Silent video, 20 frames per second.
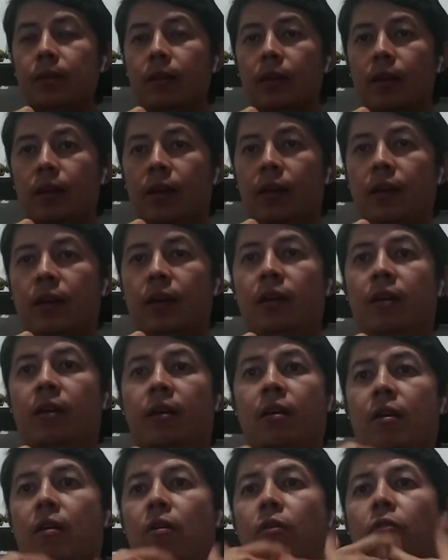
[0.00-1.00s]
Uh,
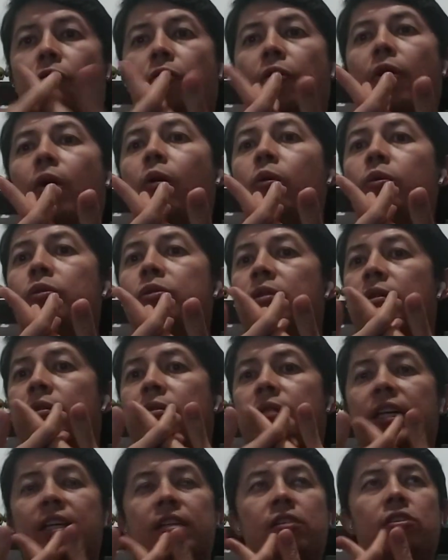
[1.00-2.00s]
Road
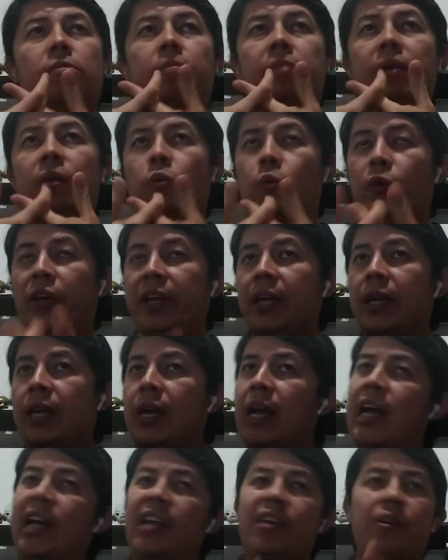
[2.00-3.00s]
tends to be weak,
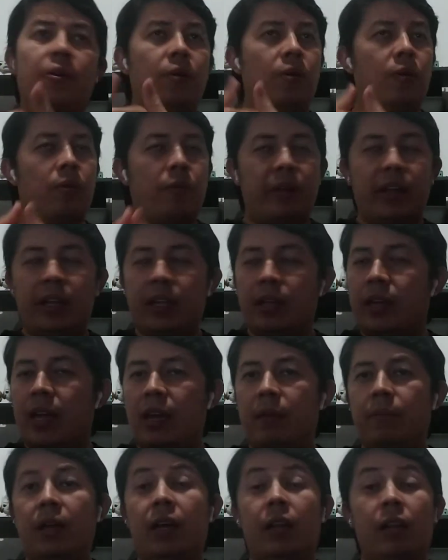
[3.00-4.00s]
and you already
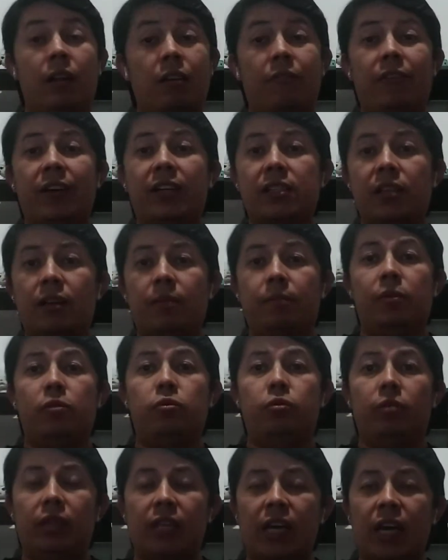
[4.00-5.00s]
gave me a lot of examples
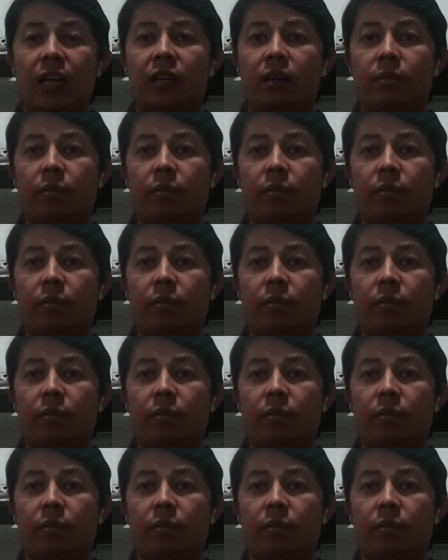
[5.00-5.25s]
with that.